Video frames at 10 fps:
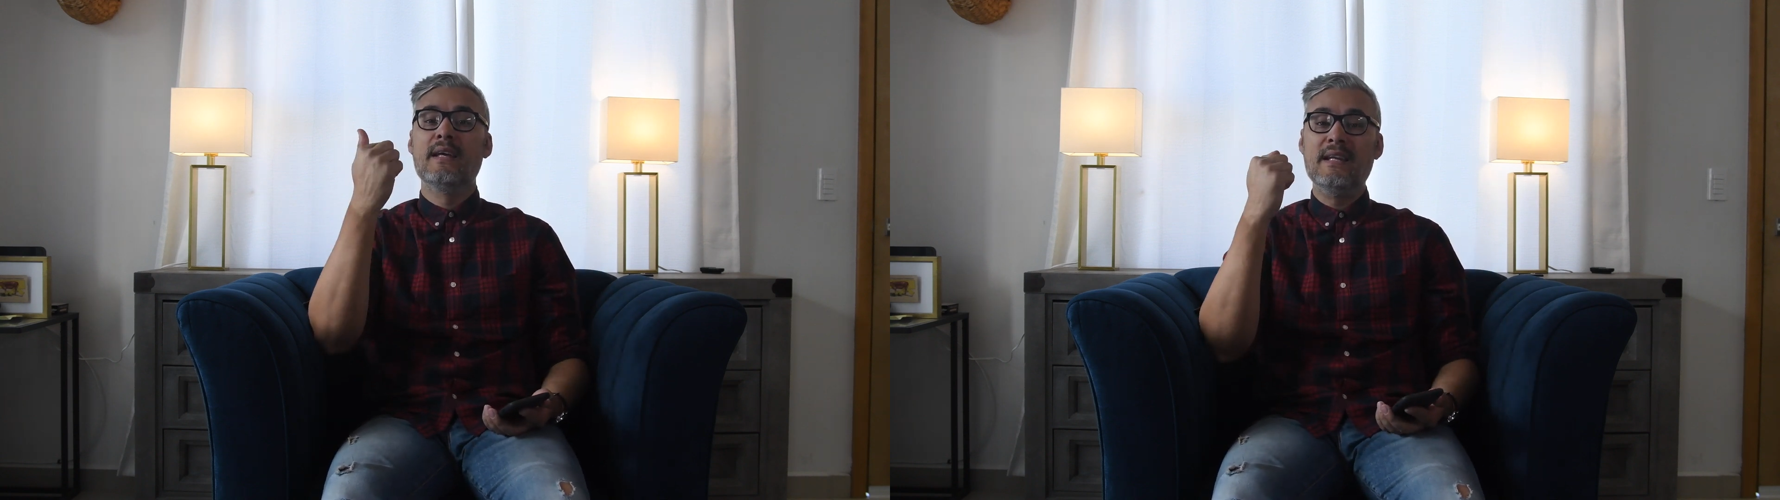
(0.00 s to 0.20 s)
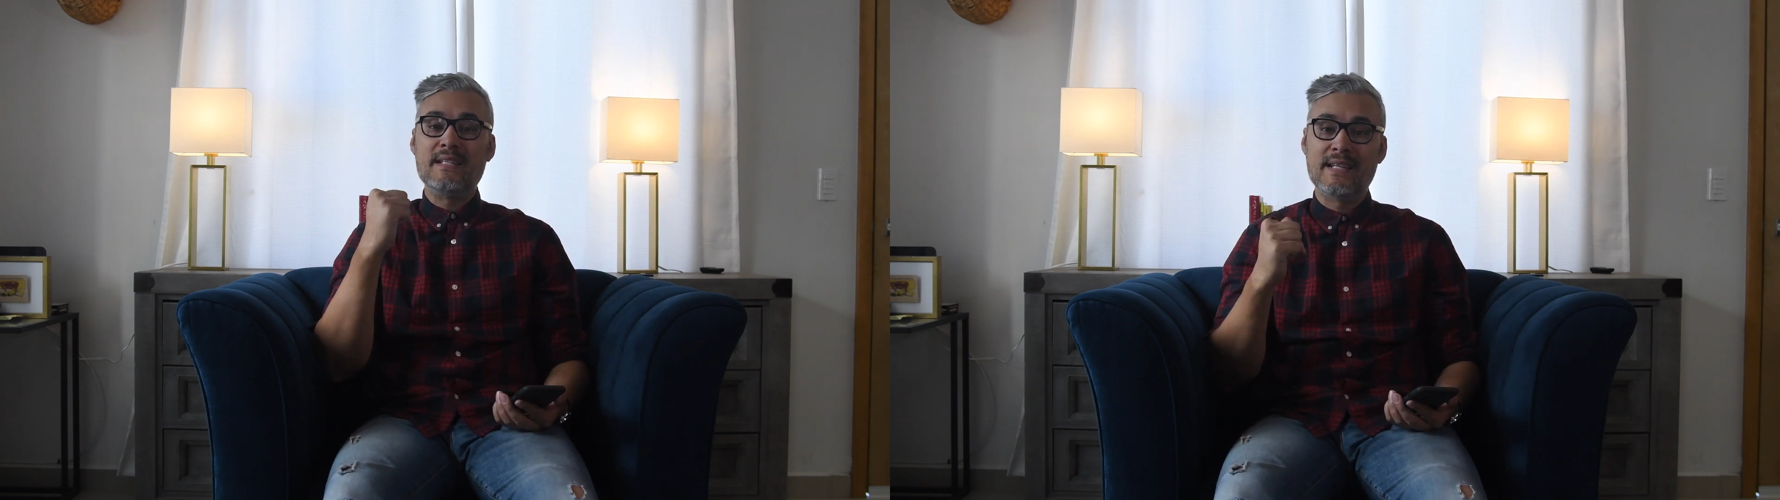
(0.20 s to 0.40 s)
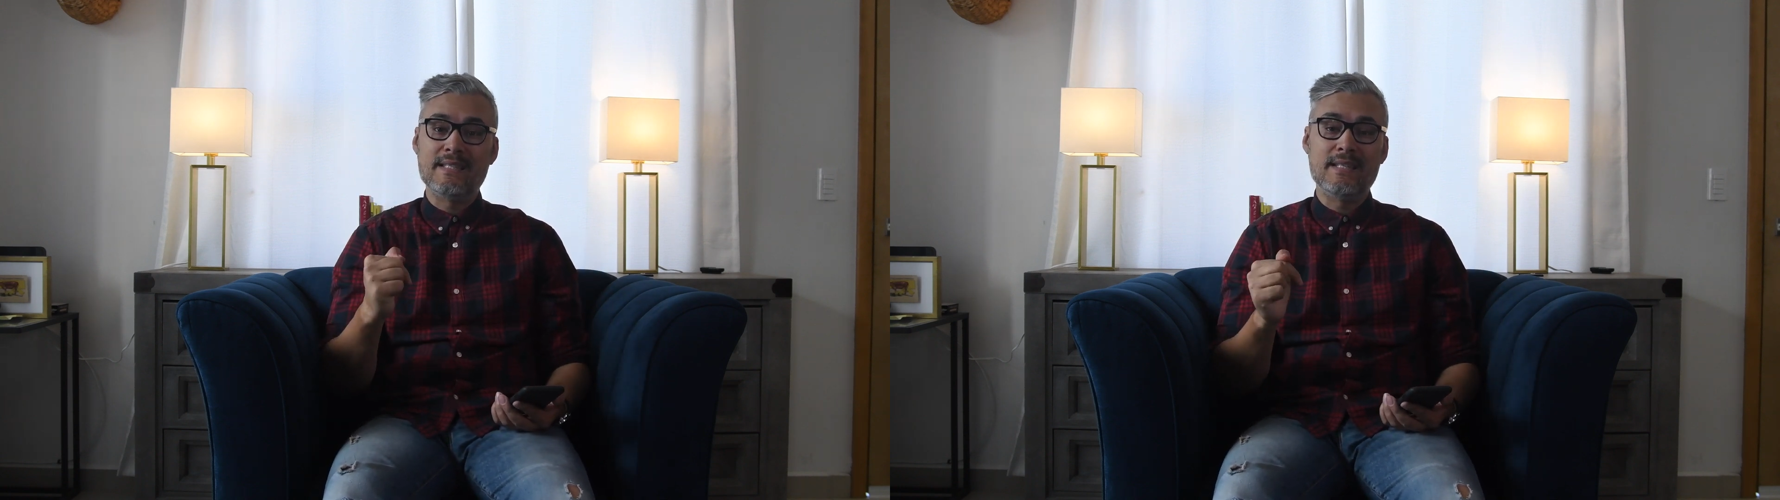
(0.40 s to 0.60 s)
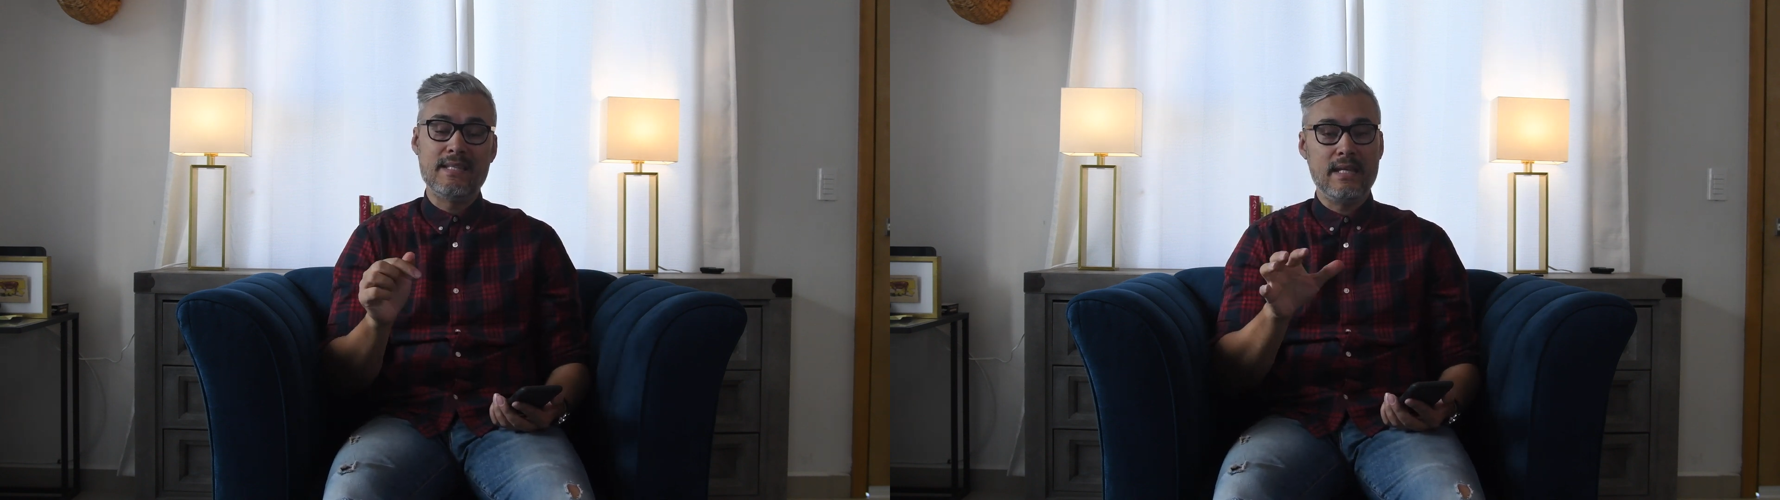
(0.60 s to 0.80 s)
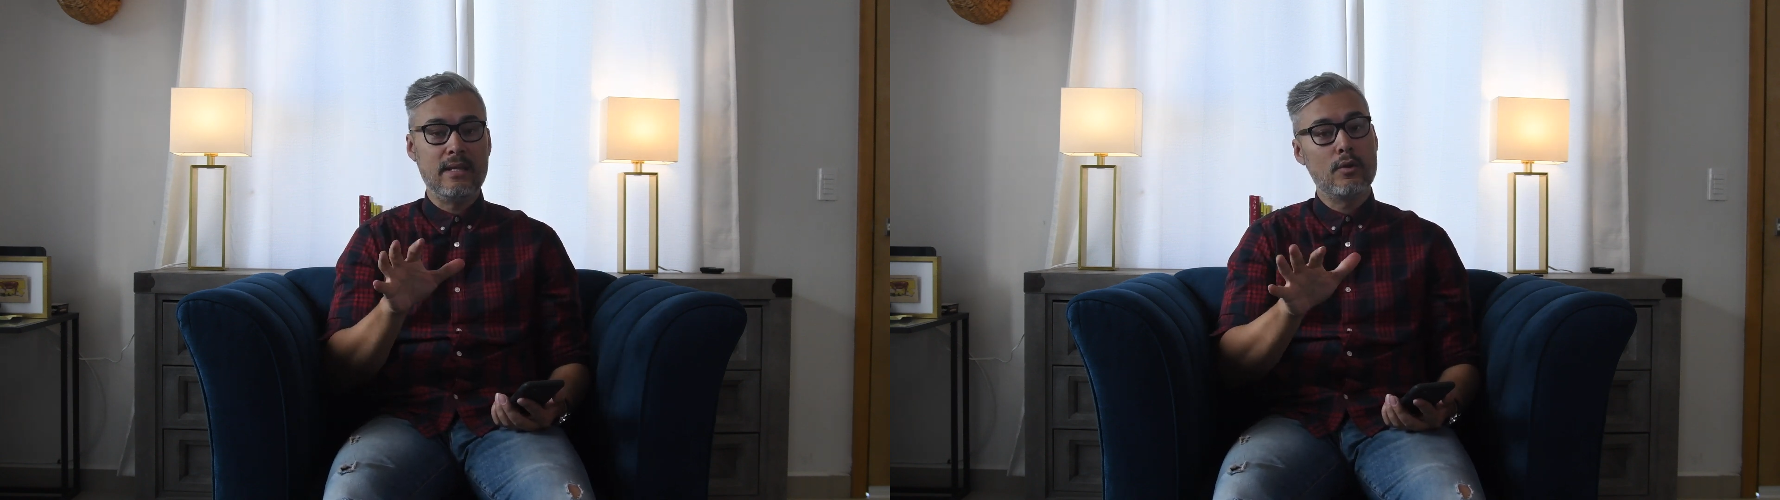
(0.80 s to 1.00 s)

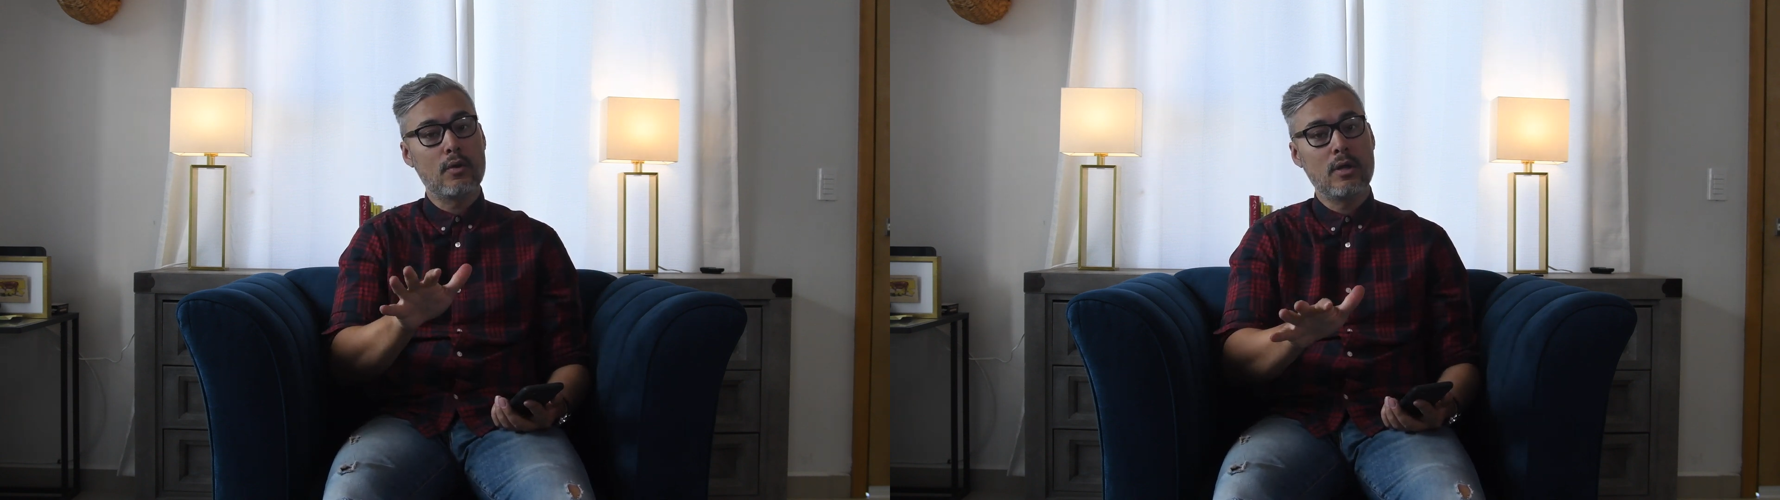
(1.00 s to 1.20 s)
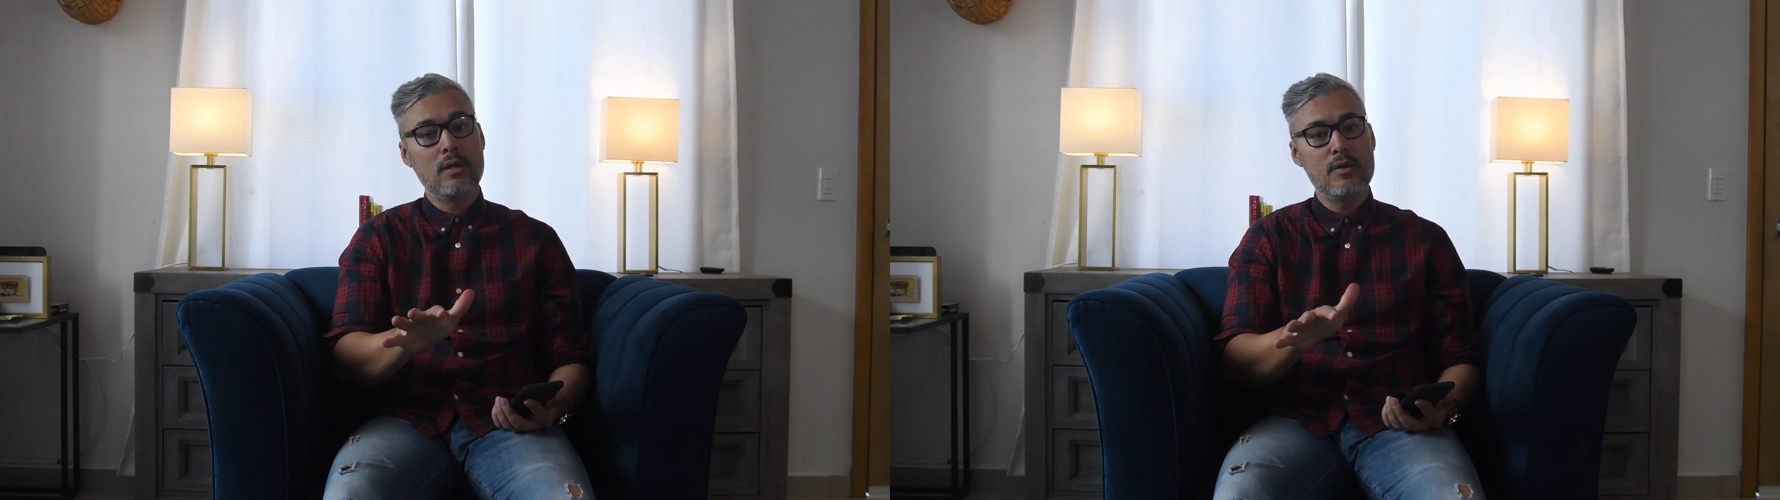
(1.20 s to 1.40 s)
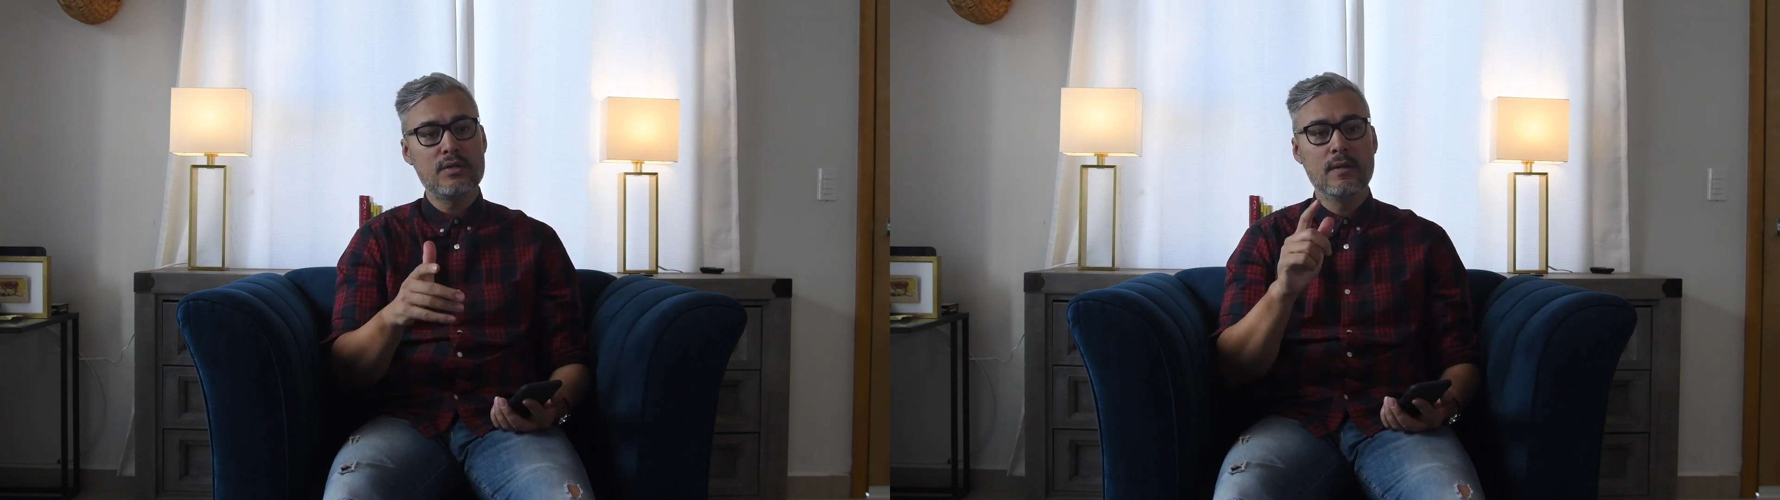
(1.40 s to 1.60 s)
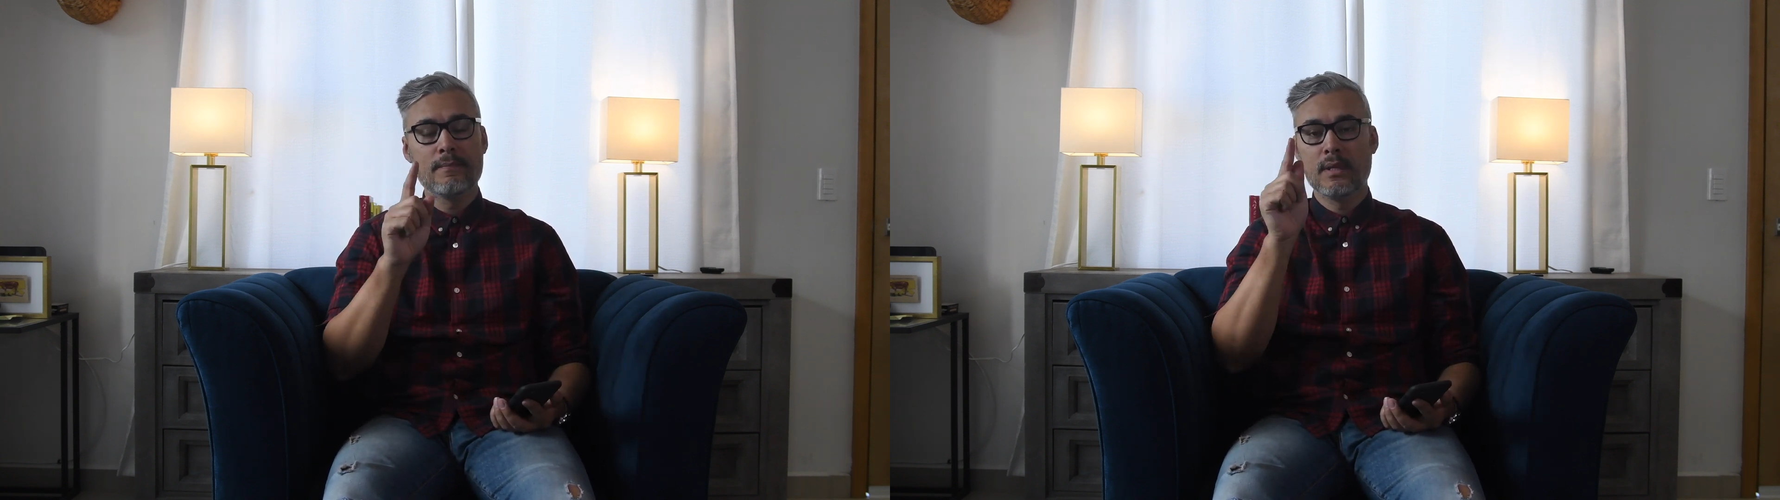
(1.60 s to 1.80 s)
intensity in your colors